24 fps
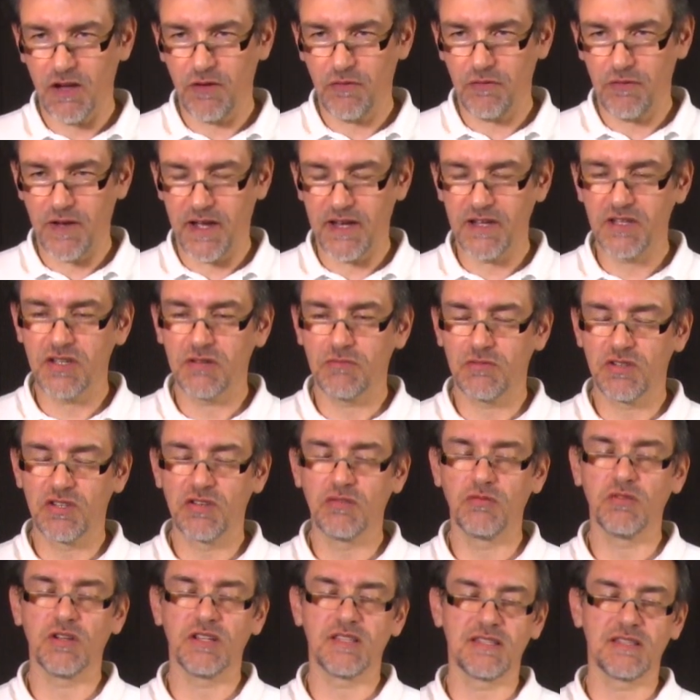Phantom
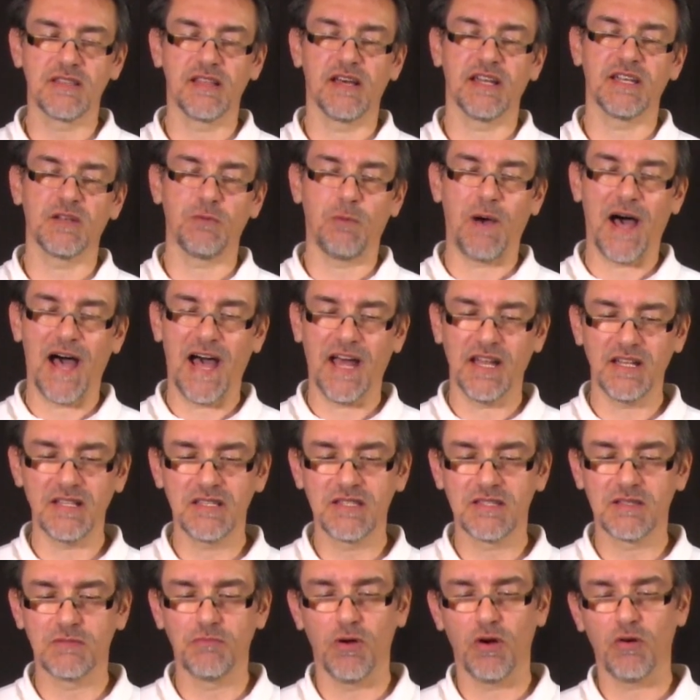2. It's the
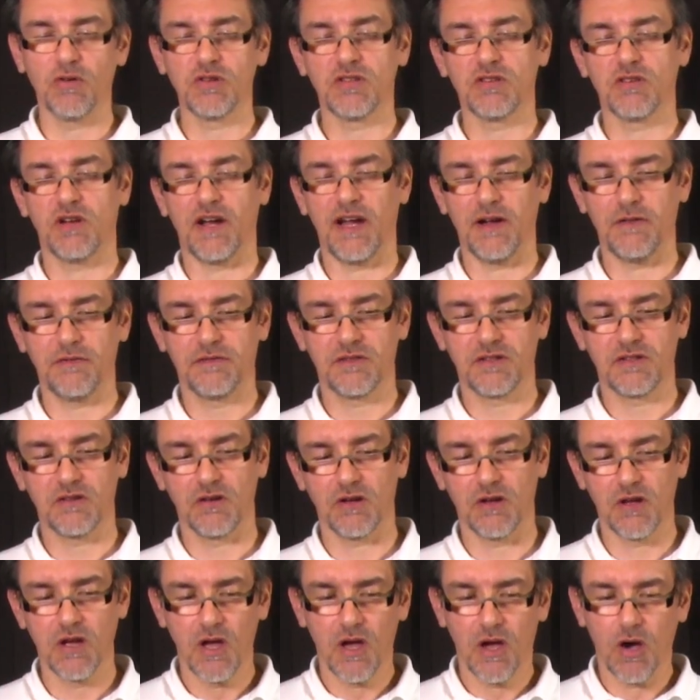advanced mode, you have
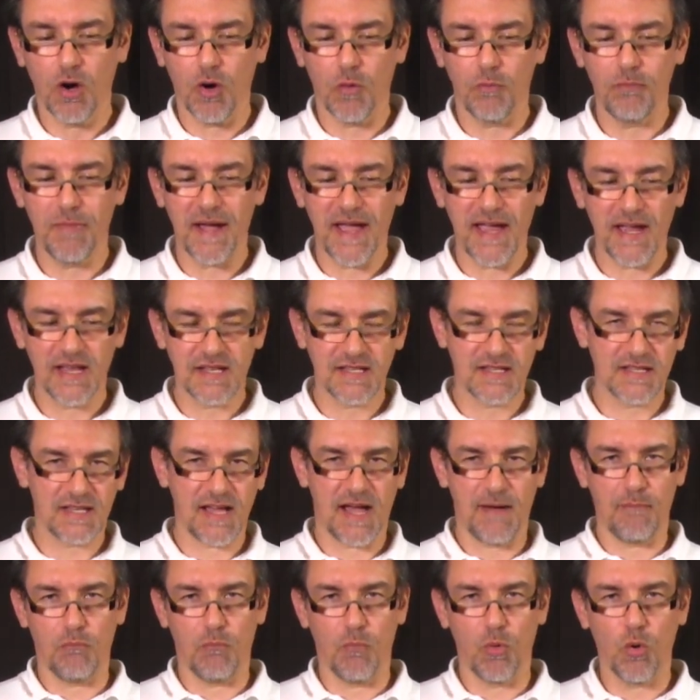to obey
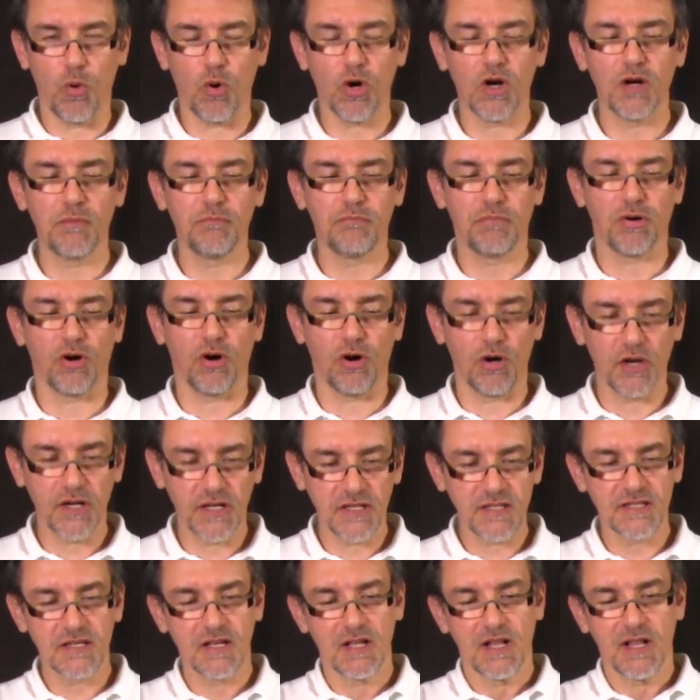some more
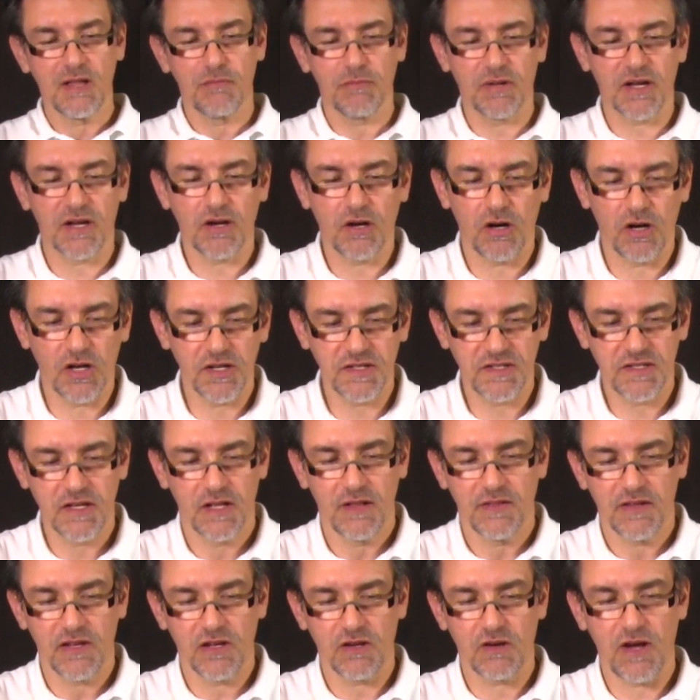points because
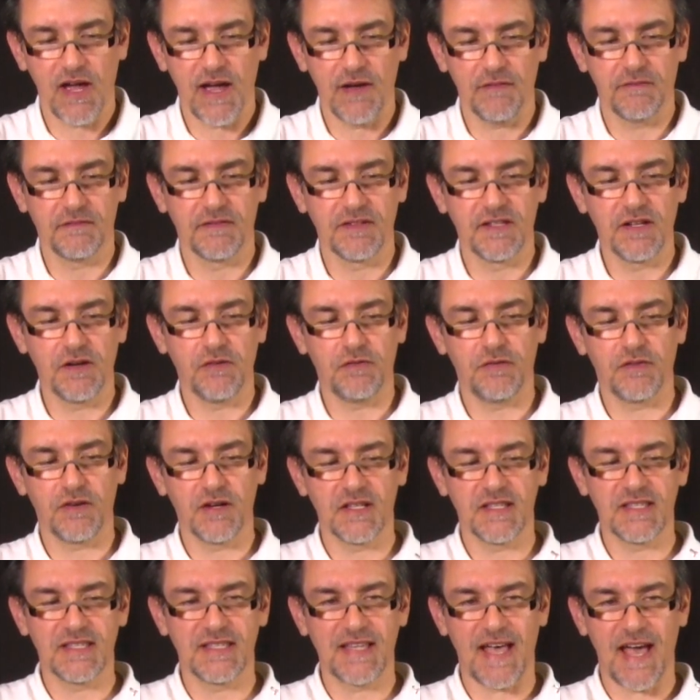you have
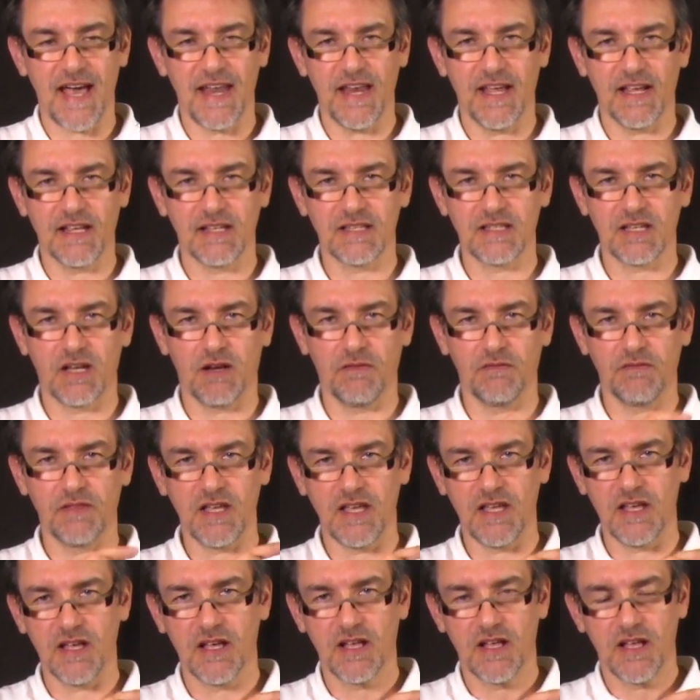different settings of
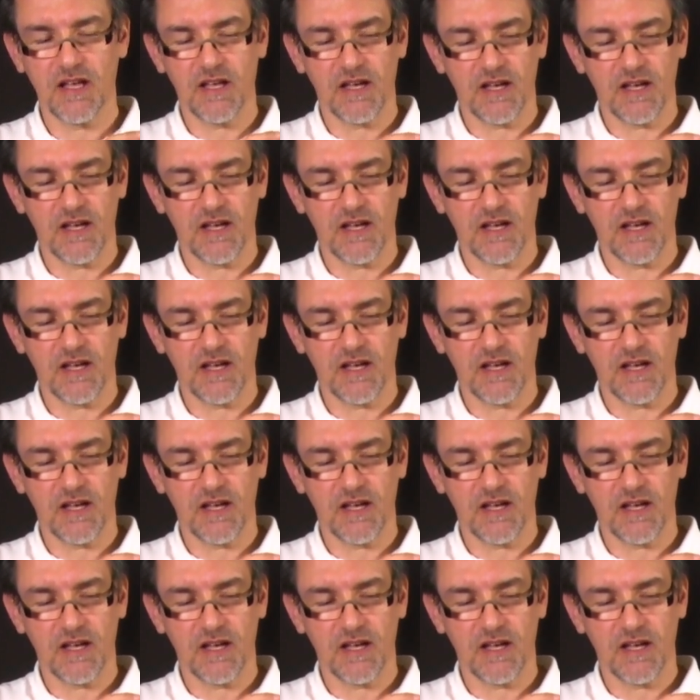the